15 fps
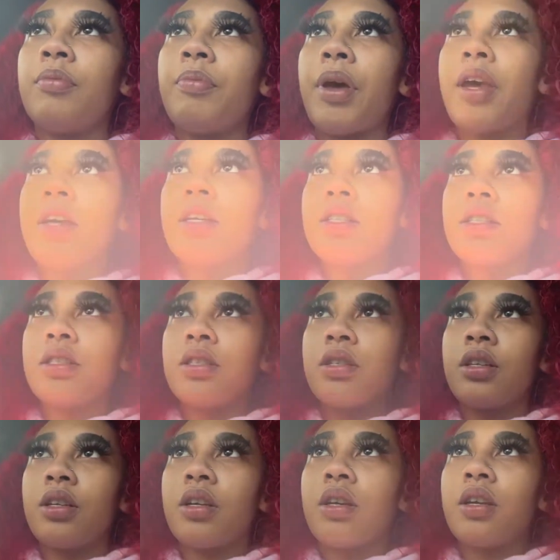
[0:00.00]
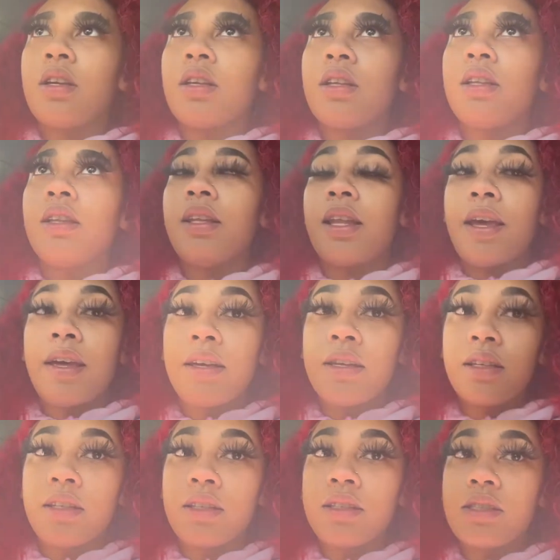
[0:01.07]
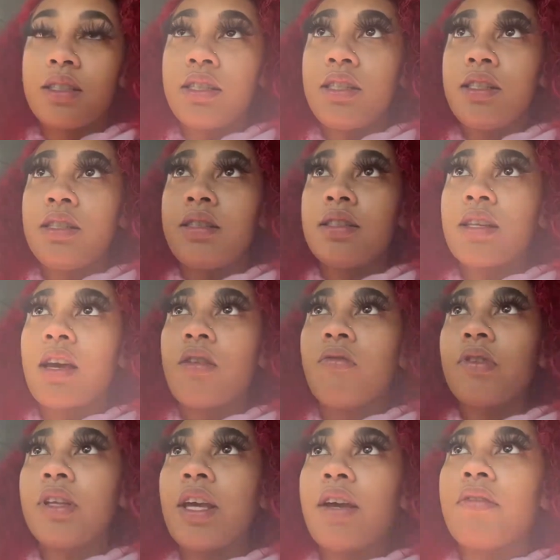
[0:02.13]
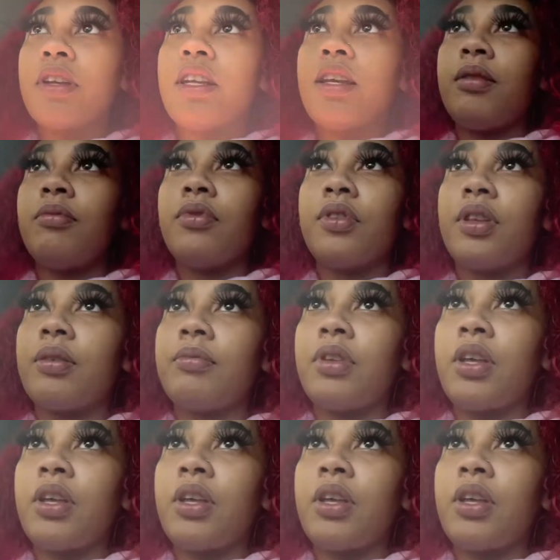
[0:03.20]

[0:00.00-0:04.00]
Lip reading: patch leg jeans. I don't really have a name for them